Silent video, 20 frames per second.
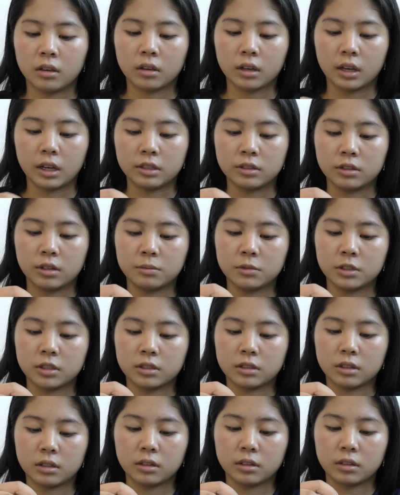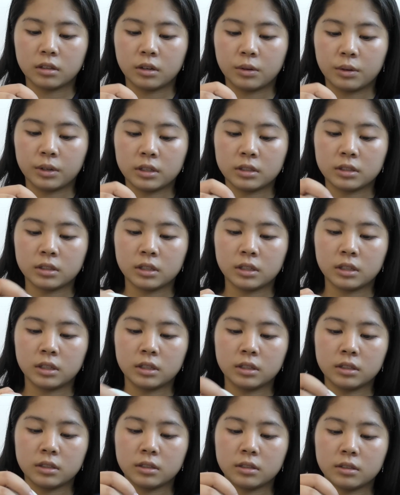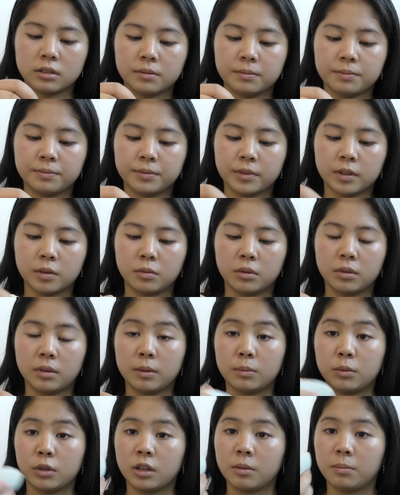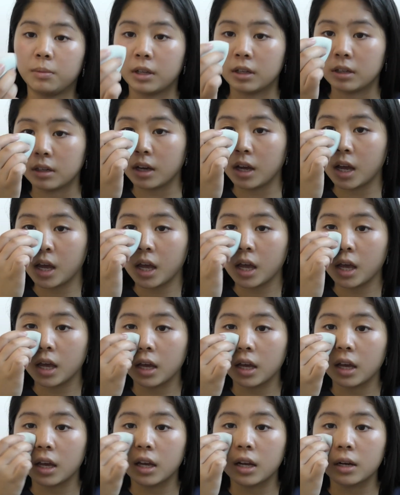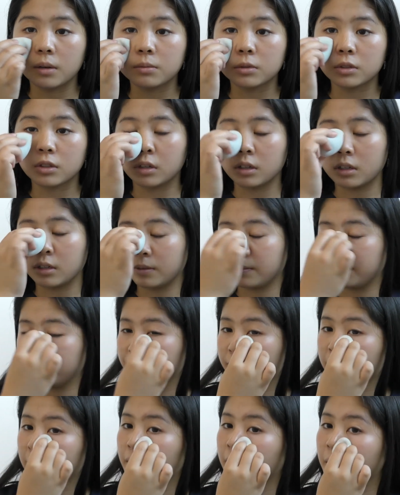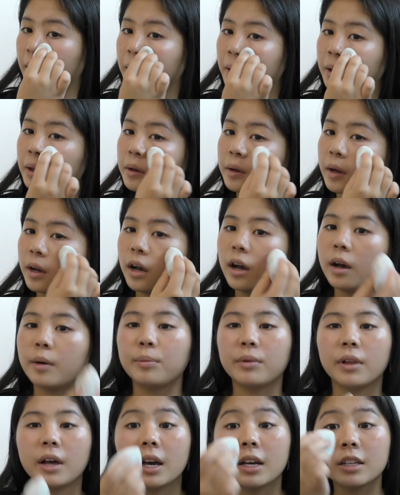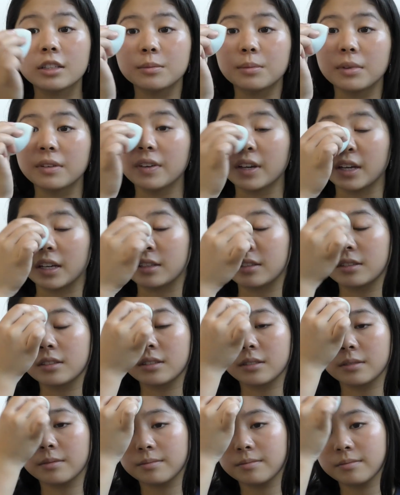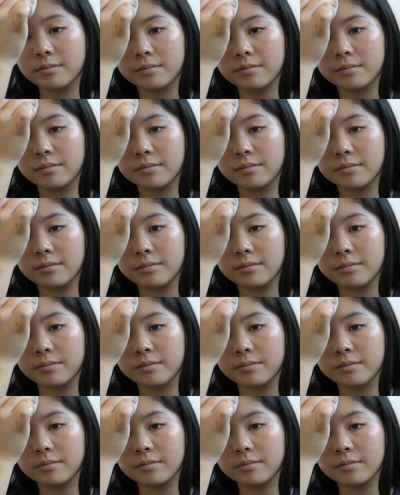Okay, so I'm just going into this with my beauty blender and I'm just gonna apply it to my face.